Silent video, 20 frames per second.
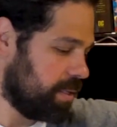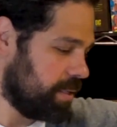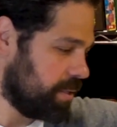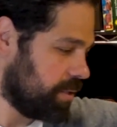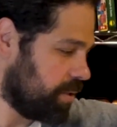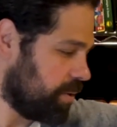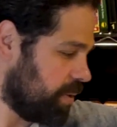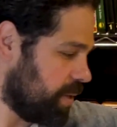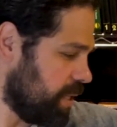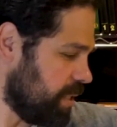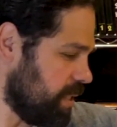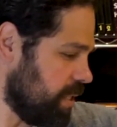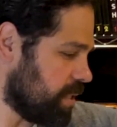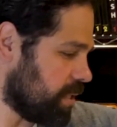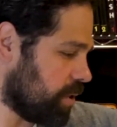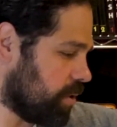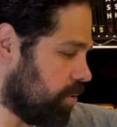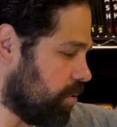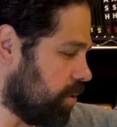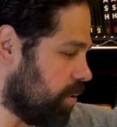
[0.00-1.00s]
So this is
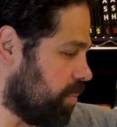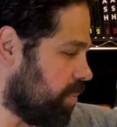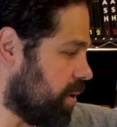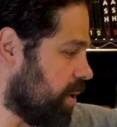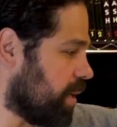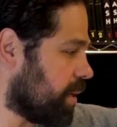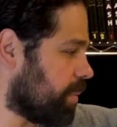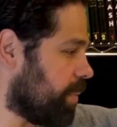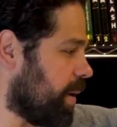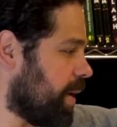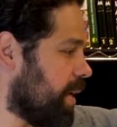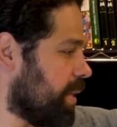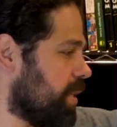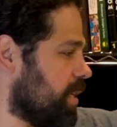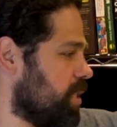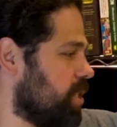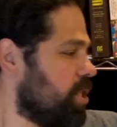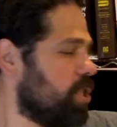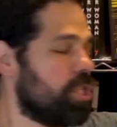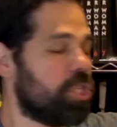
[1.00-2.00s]
a cool book, man.
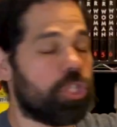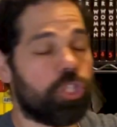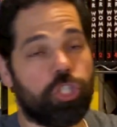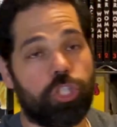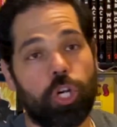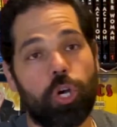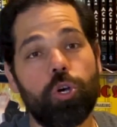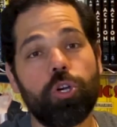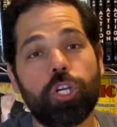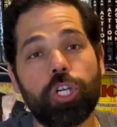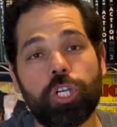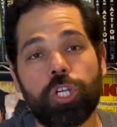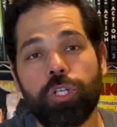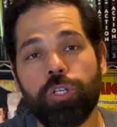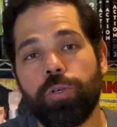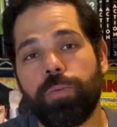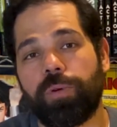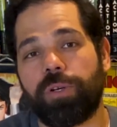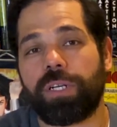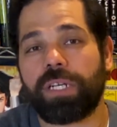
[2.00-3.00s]
This is a Joe
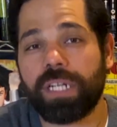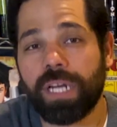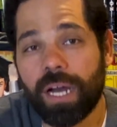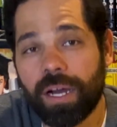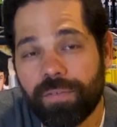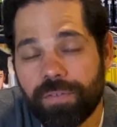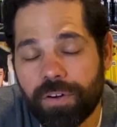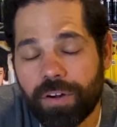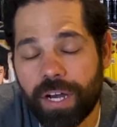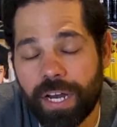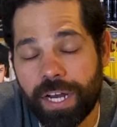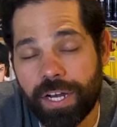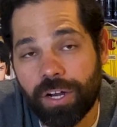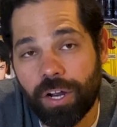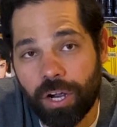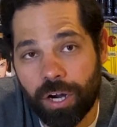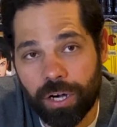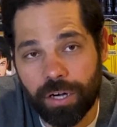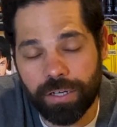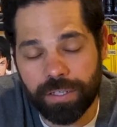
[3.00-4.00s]
Kubert cover and
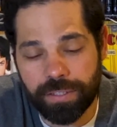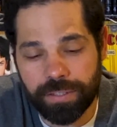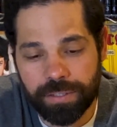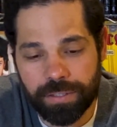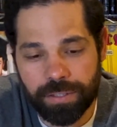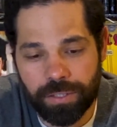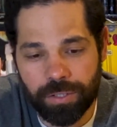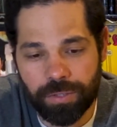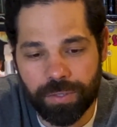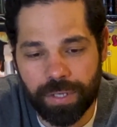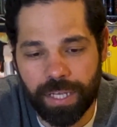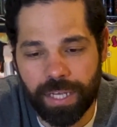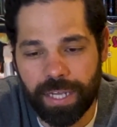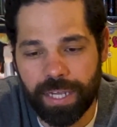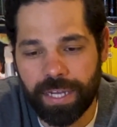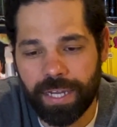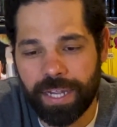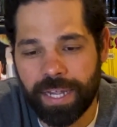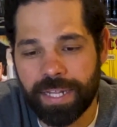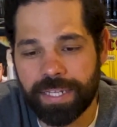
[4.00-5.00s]
art,
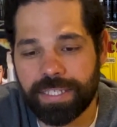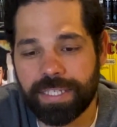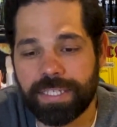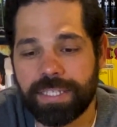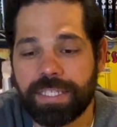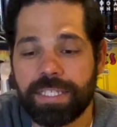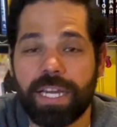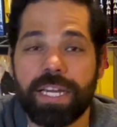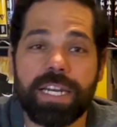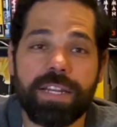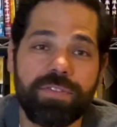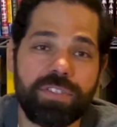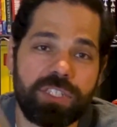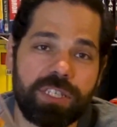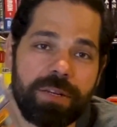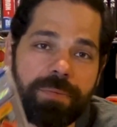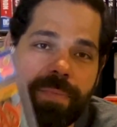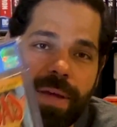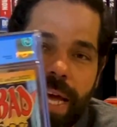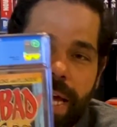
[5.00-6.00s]
okay? It's a Son of
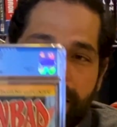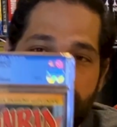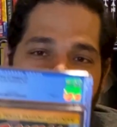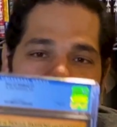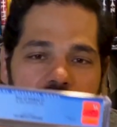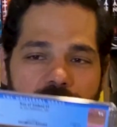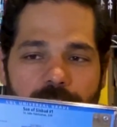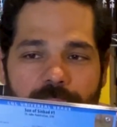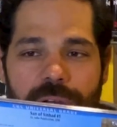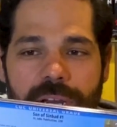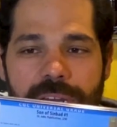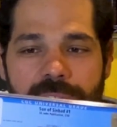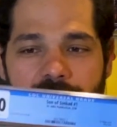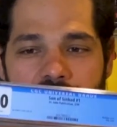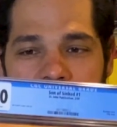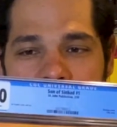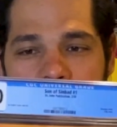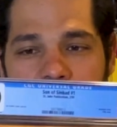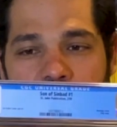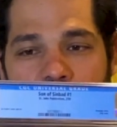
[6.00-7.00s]
Sinbad, number 1,
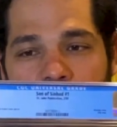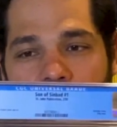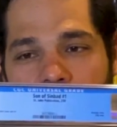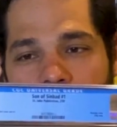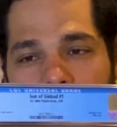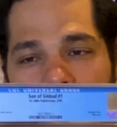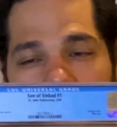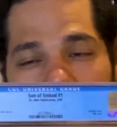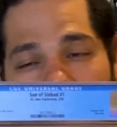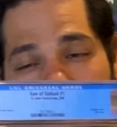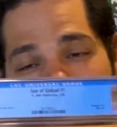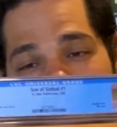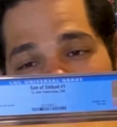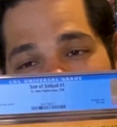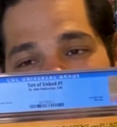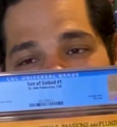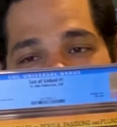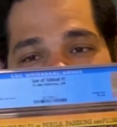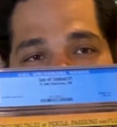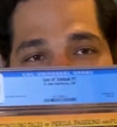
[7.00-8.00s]
8.0. I've
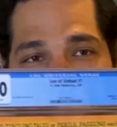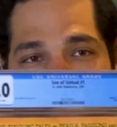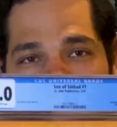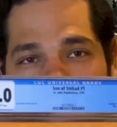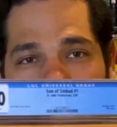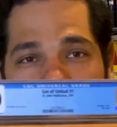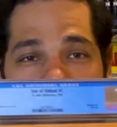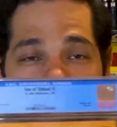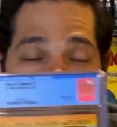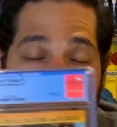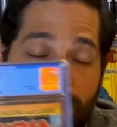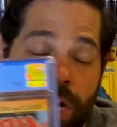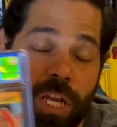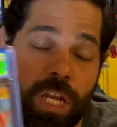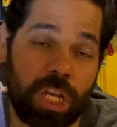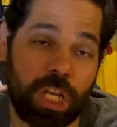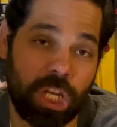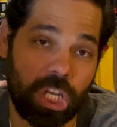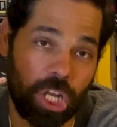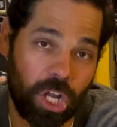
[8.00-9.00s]
had this book for a
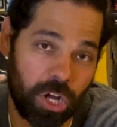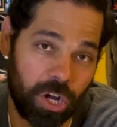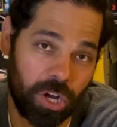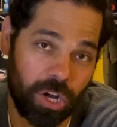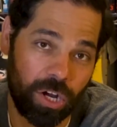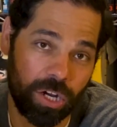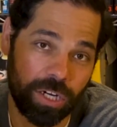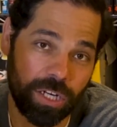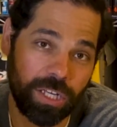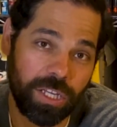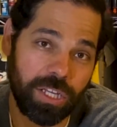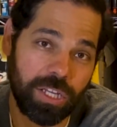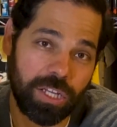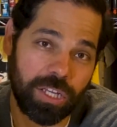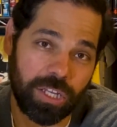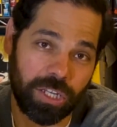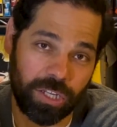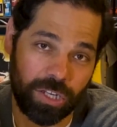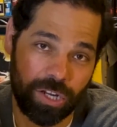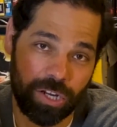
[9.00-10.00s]
long,
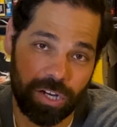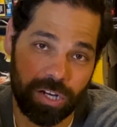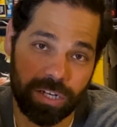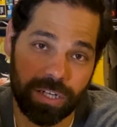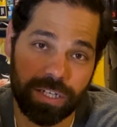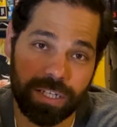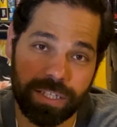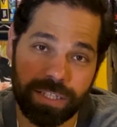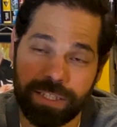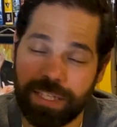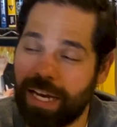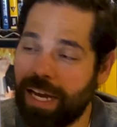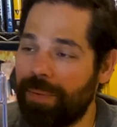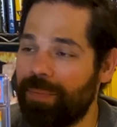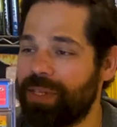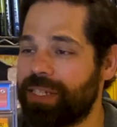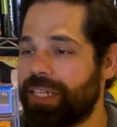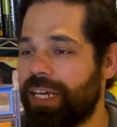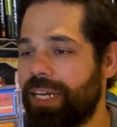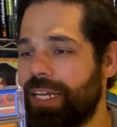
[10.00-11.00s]
long time.
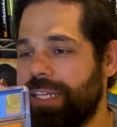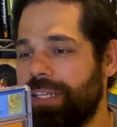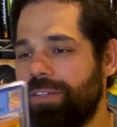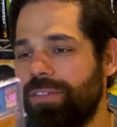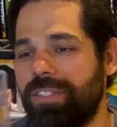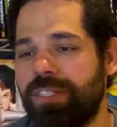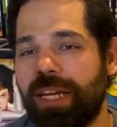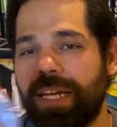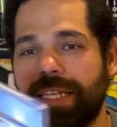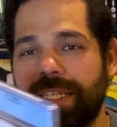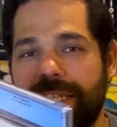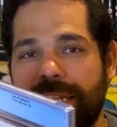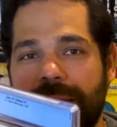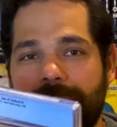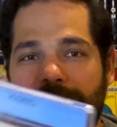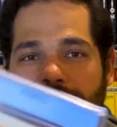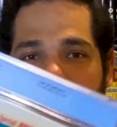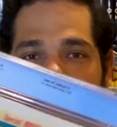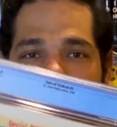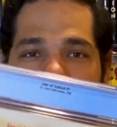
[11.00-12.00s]
It's got a little date
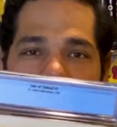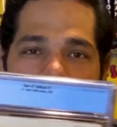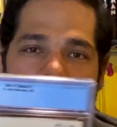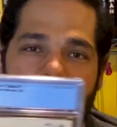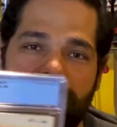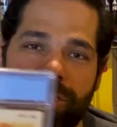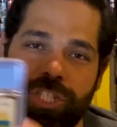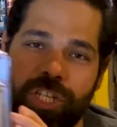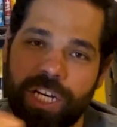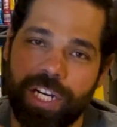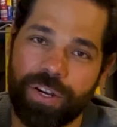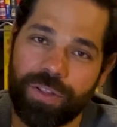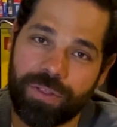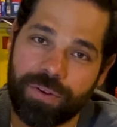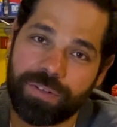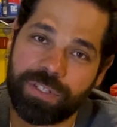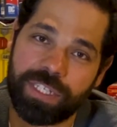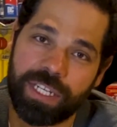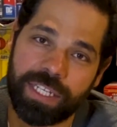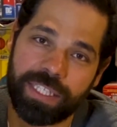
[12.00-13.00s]
stamp on the back, January
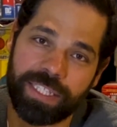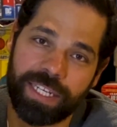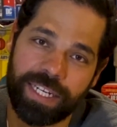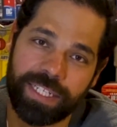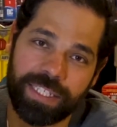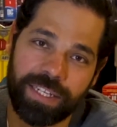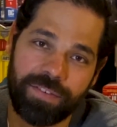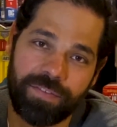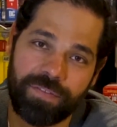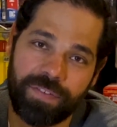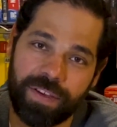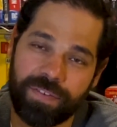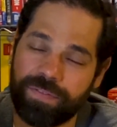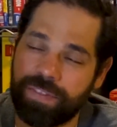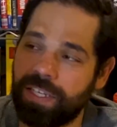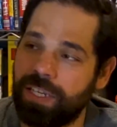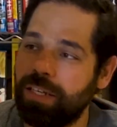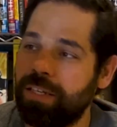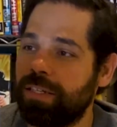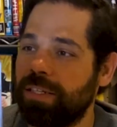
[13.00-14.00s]
13th,
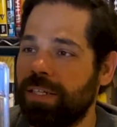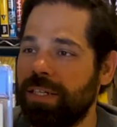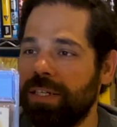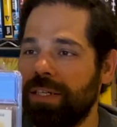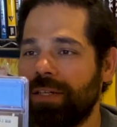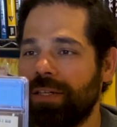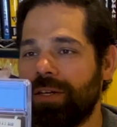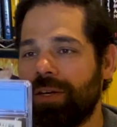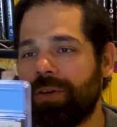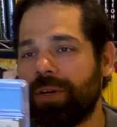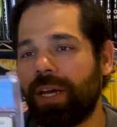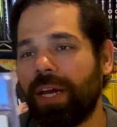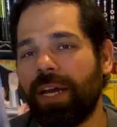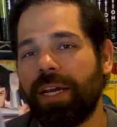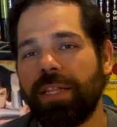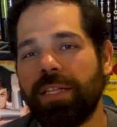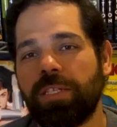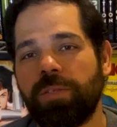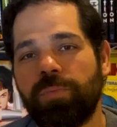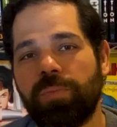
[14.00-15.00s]
1950.
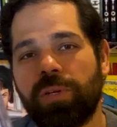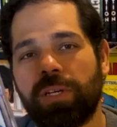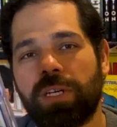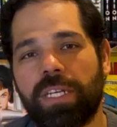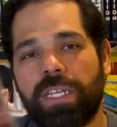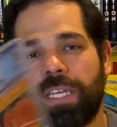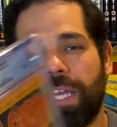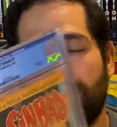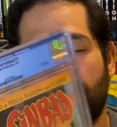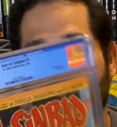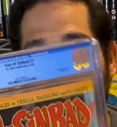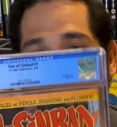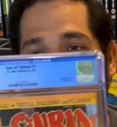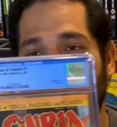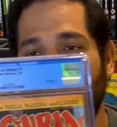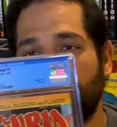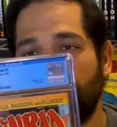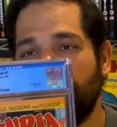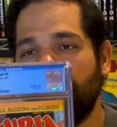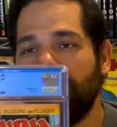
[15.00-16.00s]
Okay, this book came
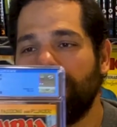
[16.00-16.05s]
out.